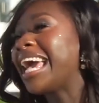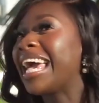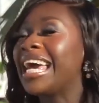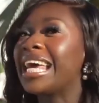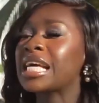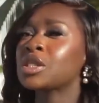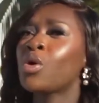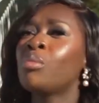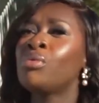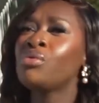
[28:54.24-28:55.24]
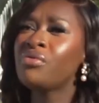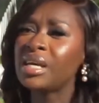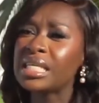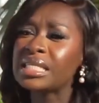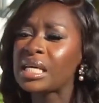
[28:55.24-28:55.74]
and I saw
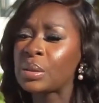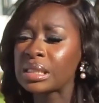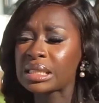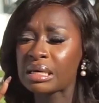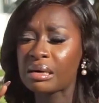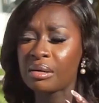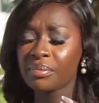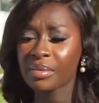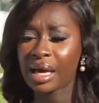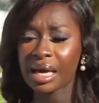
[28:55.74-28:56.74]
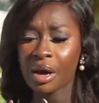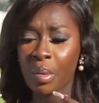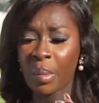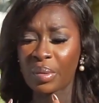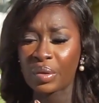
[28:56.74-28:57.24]
movies. There was I can't
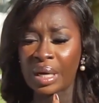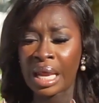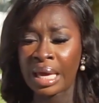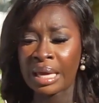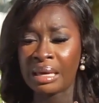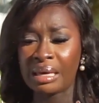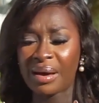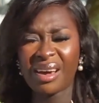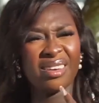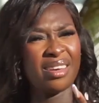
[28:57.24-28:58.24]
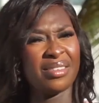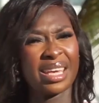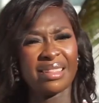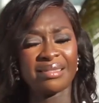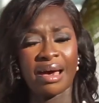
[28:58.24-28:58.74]
remember the name. How did I
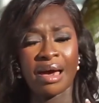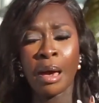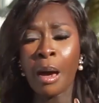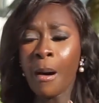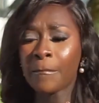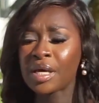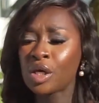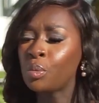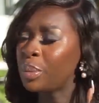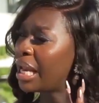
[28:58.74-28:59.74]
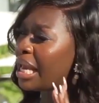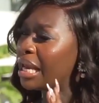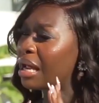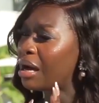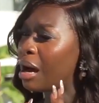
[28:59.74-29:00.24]
forget that? But you
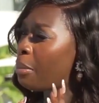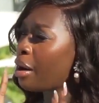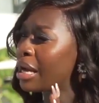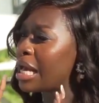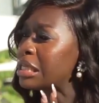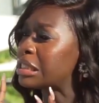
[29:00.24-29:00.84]
played a part in